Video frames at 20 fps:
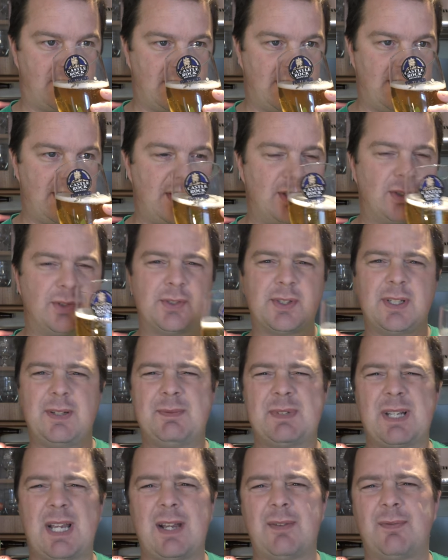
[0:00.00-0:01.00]
And they all
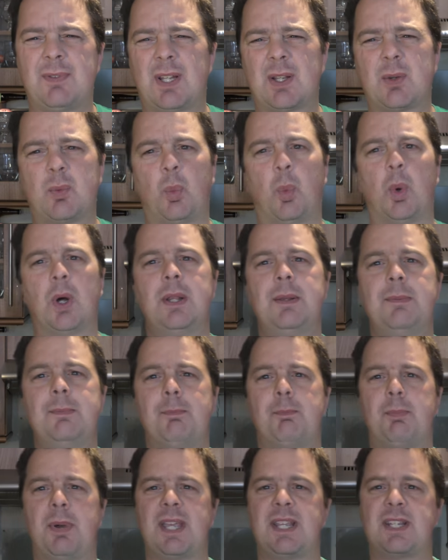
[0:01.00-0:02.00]
seem to have like one
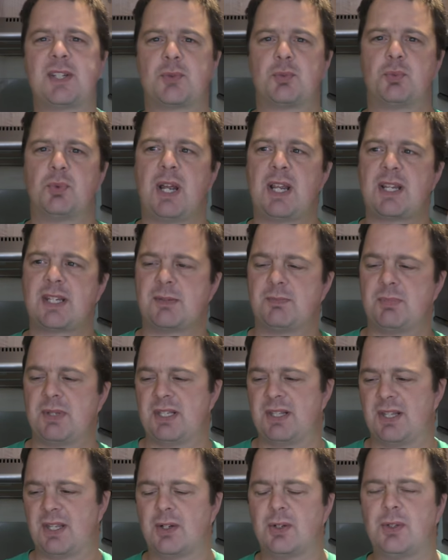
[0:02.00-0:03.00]
base
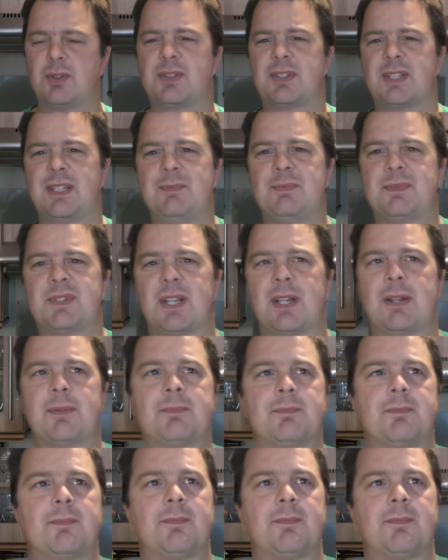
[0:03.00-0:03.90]
recipe. They all seem to